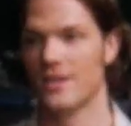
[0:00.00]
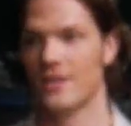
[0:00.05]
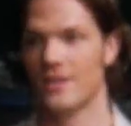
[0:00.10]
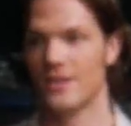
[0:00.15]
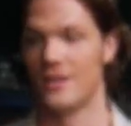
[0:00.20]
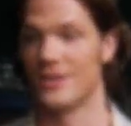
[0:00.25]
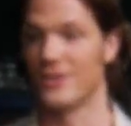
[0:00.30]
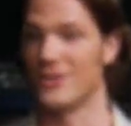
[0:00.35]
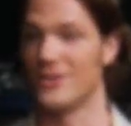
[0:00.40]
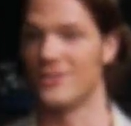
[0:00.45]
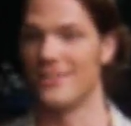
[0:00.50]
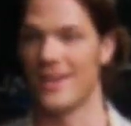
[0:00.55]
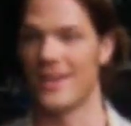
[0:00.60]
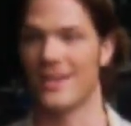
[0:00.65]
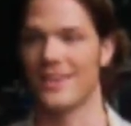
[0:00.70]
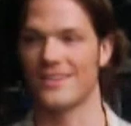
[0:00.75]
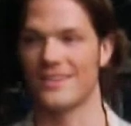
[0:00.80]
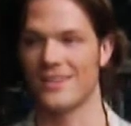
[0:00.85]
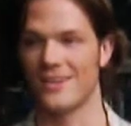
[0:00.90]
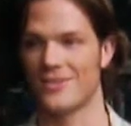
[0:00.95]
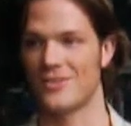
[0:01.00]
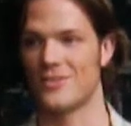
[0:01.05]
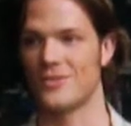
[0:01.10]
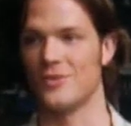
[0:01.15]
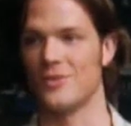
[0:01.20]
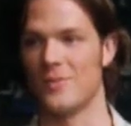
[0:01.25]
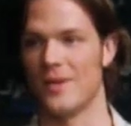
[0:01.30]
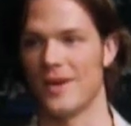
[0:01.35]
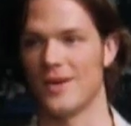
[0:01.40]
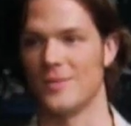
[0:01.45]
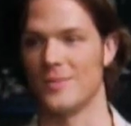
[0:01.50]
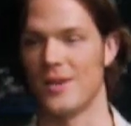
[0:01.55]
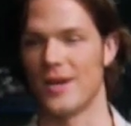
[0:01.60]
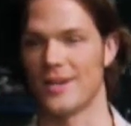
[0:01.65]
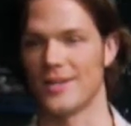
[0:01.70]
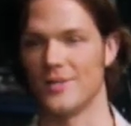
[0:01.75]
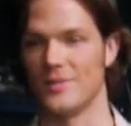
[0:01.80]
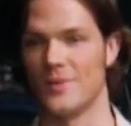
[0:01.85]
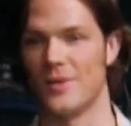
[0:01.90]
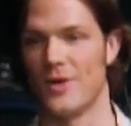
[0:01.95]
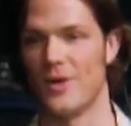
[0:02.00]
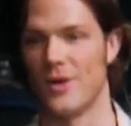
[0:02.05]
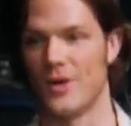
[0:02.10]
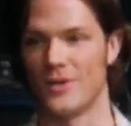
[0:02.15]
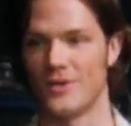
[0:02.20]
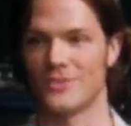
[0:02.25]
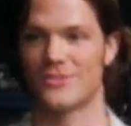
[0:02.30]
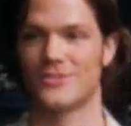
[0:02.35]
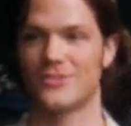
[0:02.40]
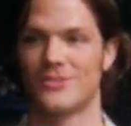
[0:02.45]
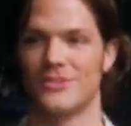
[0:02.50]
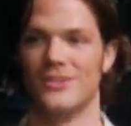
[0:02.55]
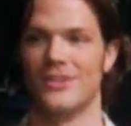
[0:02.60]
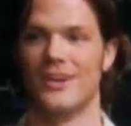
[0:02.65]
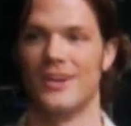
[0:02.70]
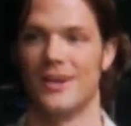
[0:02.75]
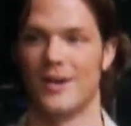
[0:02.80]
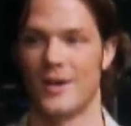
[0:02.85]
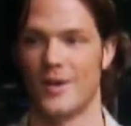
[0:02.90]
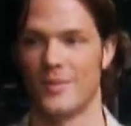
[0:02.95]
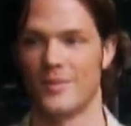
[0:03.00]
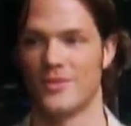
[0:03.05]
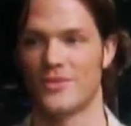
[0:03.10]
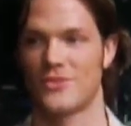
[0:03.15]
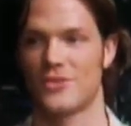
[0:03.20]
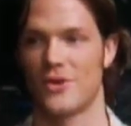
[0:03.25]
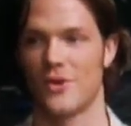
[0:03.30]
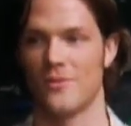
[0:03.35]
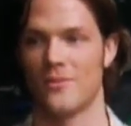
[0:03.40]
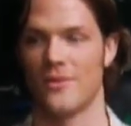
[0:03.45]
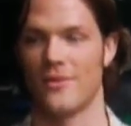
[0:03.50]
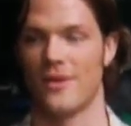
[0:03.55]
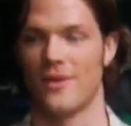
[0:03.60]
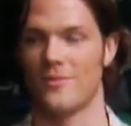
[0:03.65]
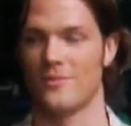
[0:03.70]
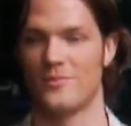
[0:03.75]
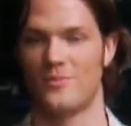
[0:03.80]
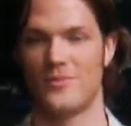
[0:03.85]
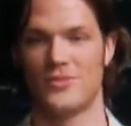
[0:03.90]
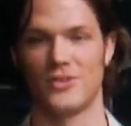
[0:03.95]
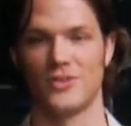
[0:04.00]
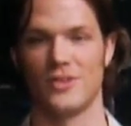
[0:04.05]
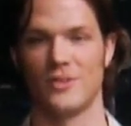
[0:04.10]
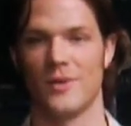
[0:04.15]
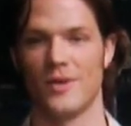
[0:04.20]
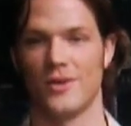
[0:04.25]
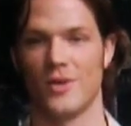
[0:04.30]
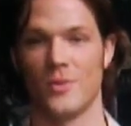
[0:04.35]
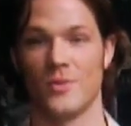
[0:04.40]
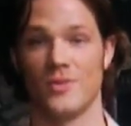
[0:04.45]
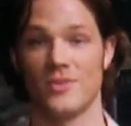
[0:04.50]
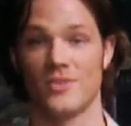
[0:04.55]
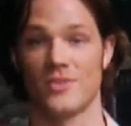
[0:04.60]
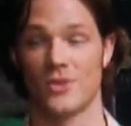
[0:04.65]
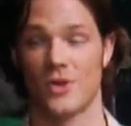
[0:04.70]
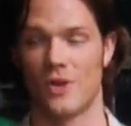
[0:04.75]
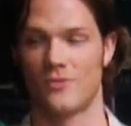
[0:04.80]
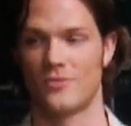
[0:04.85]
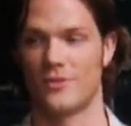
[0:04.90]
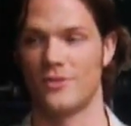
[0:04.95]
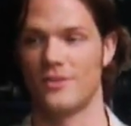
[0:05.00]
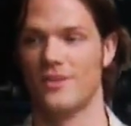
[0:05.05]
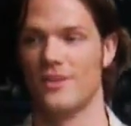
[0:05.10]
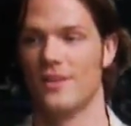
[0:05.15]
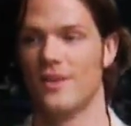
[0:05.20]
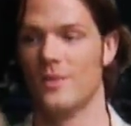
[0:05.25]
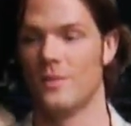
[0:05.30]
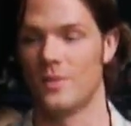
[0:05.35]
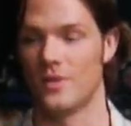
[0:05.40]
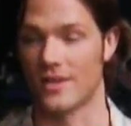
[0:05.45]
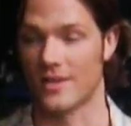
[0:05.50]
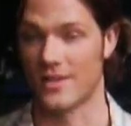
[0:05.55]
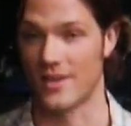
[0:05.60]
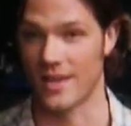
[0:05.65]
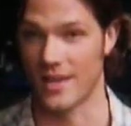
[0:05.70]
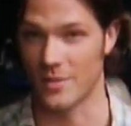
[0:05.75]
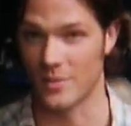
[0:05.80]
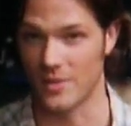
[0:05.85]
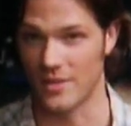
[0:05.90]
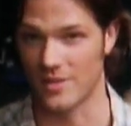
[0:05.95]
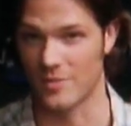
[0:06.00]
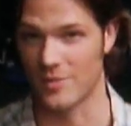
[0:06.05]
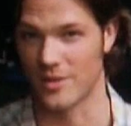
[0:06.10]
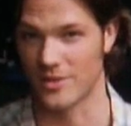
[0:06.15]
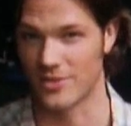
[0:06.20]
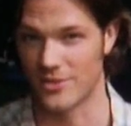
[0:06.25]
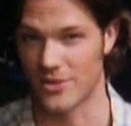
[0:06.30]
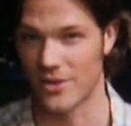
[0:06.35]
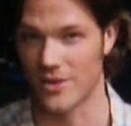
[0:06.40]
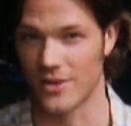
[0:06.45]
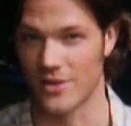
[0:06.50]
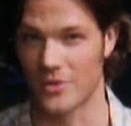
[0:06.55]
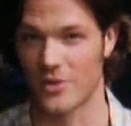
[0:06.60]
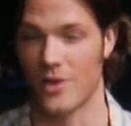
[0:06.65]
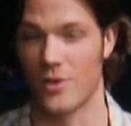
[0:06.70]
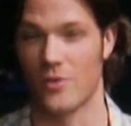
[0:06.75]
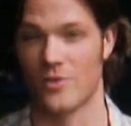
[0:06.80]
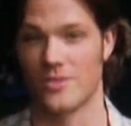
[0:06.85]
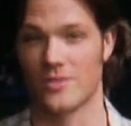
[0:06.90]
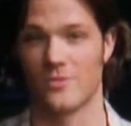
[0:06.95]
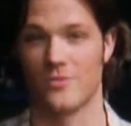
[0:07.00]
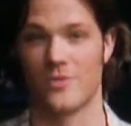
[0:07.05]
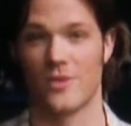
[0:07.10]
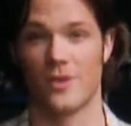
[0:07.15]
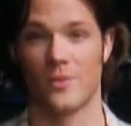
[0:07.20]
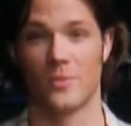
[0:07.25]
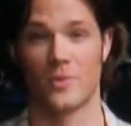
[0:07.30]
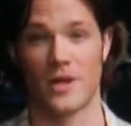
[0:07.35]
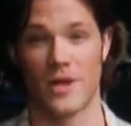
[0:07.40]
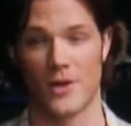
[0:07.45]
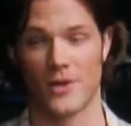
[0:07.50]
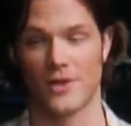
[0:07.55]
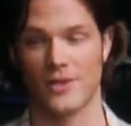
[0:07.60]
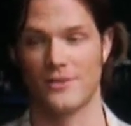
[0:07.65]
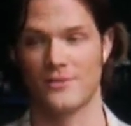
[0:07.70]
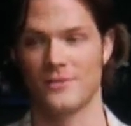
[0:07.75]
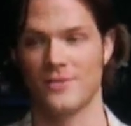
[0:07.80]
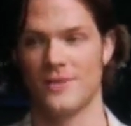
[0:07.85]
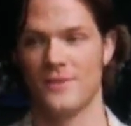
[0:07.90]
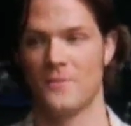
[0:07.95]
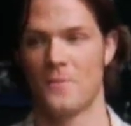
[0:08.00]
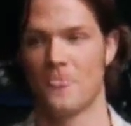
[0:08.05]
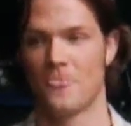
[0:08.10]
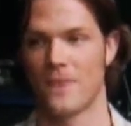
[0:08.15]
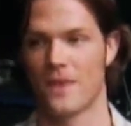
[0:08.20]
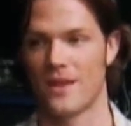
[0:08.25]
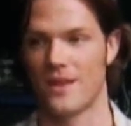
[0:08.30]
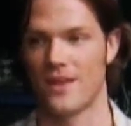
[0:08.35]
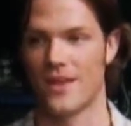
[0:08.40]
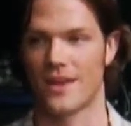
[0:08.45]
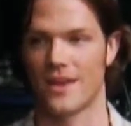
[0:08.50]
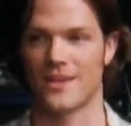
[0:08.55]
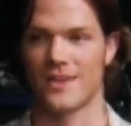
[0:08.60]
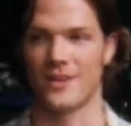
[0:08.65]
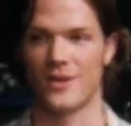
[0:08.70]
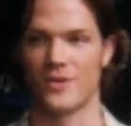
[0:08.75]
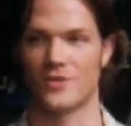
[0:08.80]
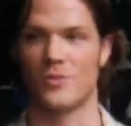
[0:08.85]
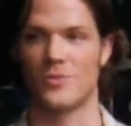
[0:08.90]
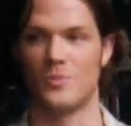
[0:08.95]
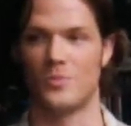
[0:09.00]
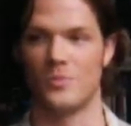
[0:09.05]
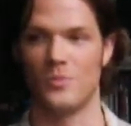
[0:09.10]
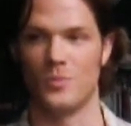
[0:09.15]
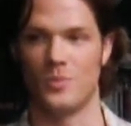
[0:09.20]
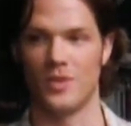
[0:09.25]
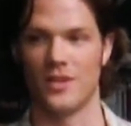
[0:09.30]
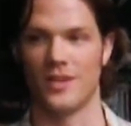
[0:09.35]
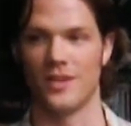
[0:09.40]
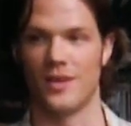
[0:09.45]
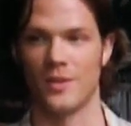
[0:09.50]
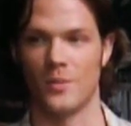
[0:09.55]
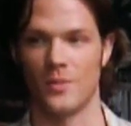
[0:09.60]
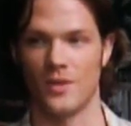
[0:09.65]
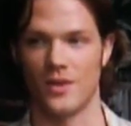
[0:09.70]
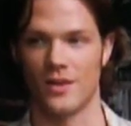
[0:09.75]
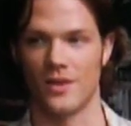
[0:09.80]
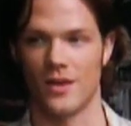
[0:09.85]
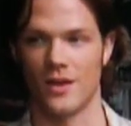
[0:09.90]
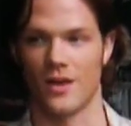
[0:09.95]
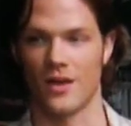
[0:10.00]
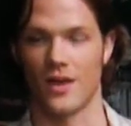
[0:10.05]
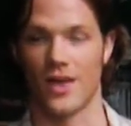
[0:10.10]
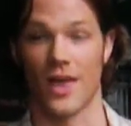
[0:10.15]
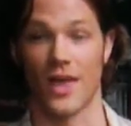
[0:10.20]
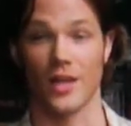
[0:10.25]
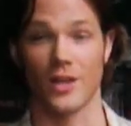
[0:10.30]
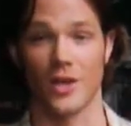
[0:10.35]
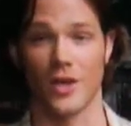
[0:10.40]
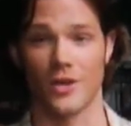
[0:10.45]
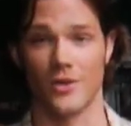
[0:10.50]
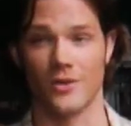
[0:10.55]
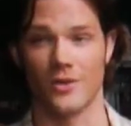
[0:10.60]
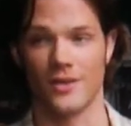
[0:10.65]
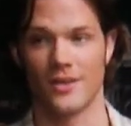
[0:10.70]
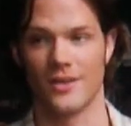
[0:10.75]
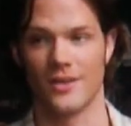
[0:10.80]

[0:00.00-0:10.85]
on a good day and through about a bucket of balls. So I'm certainly by no means a golfer, but I can beat him in Guitar Hero, which I'm very proud of. And I can also beat him in Halo.